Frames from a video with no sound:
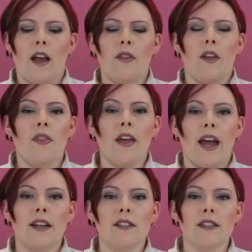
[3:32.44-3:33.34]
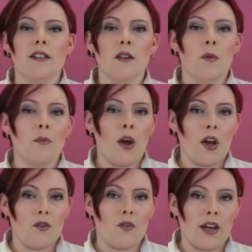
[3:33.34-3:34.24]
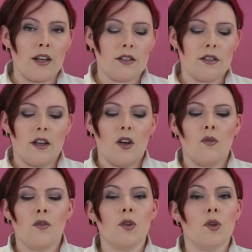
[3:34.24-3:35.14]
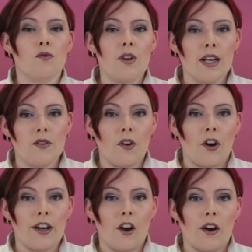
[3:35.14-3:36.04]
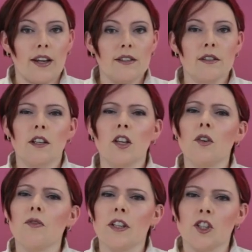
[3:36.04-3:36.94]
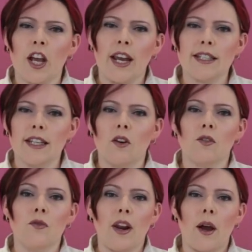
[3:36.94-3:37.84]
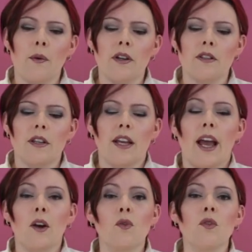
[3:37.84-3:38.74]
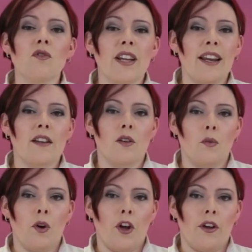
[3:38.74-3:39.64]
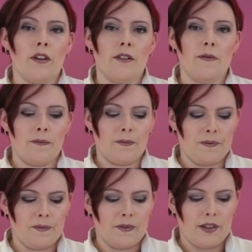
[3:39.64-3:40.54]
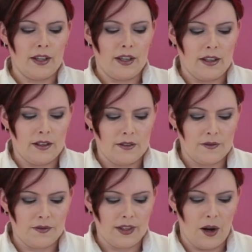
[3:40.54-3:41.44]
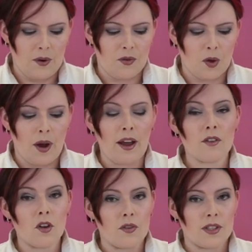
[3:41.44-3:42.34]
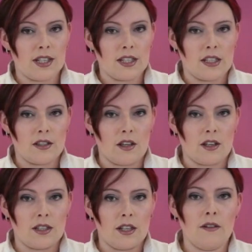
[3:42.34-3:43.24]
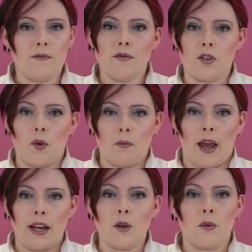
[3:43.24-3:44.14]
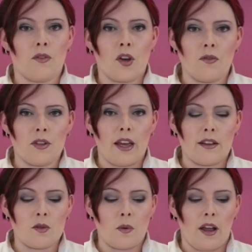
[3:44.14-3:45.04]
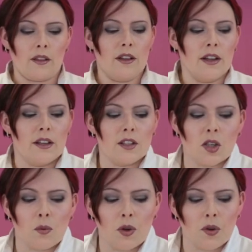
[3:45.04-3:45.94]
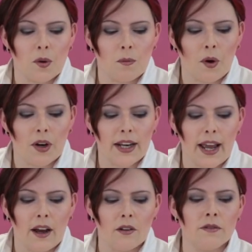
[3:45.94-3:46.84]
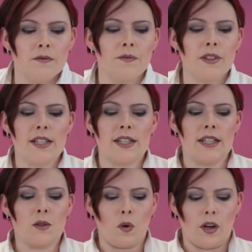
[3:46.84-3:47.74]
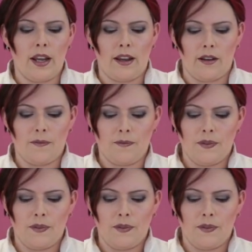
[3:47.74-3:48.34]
And then that is going to be perfect for doing really fine lines, lovely shading on flowers and all your delicate work. Now if you haven't got the CD30, don't panic, we've covered that as well. So what you can buy now is this one here.